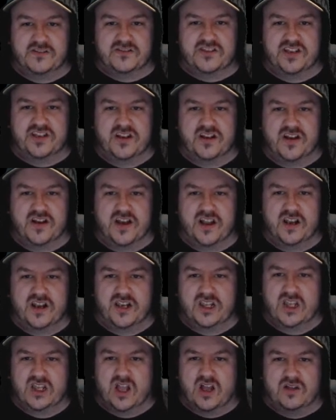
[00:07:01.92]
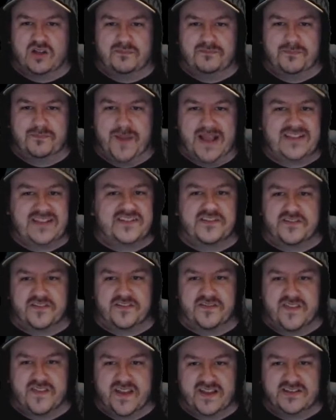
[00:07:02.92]
looks a lot better
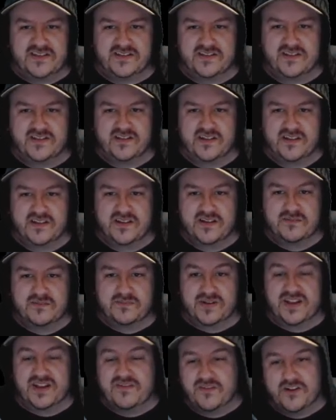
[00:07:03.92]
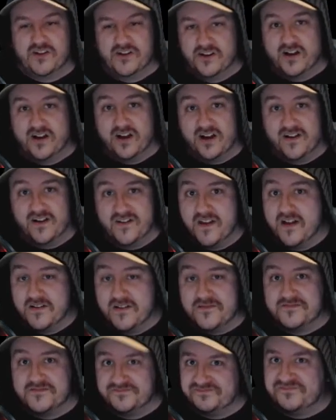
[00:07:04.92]
than this. Believe it or not,
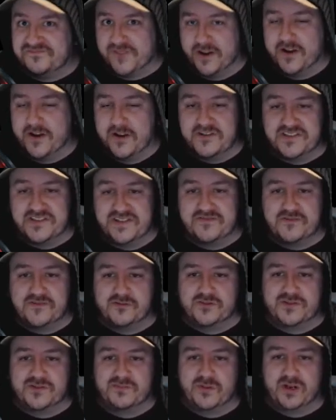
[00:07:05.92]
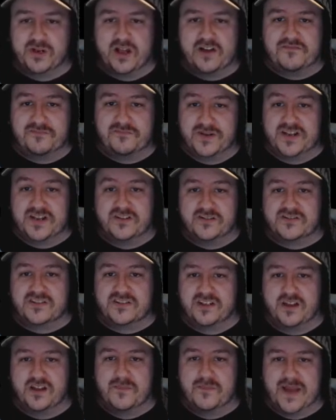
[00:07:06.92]
I know it's difficult to pull off, but it looks
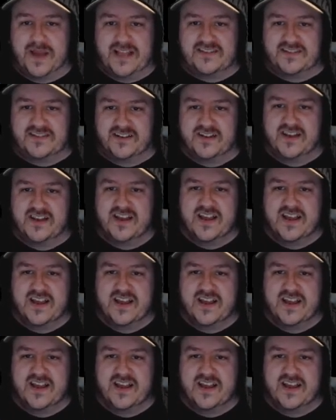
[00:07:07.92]
a lot better.